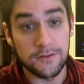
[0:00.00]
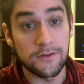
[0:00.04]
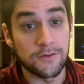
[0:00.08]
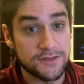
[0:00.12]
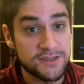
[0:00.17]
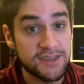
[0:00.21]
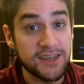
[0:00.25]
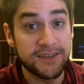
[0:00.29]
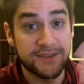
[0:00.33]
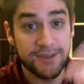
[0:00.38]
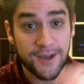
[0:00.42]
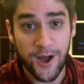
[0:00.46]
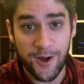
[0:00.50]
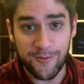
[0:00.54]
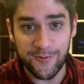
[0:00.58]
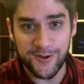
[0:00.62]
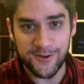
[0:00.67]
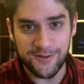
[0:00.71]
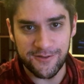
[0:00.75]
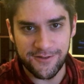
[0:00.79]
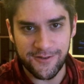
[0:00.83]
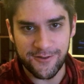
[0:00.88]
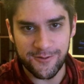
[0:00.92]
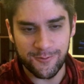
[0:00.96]

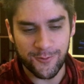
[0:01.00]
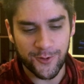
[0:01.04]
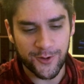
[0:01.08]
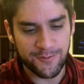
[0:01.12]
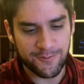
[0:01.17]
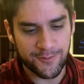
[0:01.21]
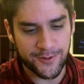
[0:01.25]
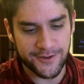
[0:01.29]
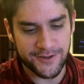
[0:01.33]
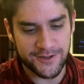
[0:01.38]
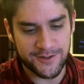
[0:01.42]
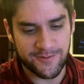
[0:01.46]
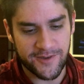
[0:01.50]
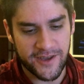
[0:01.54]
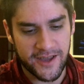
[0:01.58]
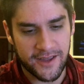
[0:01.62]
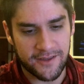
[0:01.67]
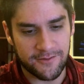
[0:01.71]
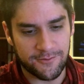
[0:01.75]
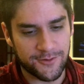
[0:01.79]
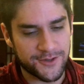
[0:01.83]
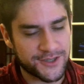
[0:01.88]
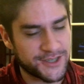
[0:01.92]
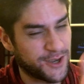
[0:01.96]
Saitama from One Punch Man,
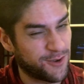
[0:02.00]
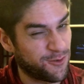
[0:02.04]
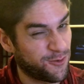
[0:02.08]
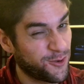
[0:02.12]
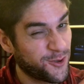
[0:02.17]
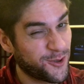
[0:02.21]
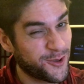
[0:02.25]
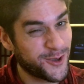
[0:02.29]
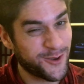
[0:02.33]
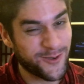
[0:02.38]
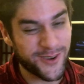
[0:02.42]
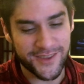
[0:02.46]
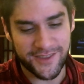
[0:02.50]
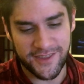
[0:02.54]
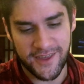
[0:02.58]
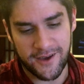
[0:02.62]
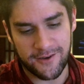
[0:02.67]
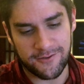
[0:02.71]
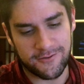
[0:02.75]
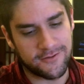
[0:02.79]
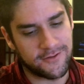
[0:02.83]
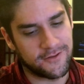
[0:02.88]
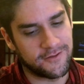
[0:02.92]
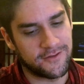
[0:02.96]
which I really want
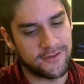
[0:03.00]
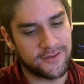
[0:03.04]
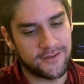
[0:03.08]
that one.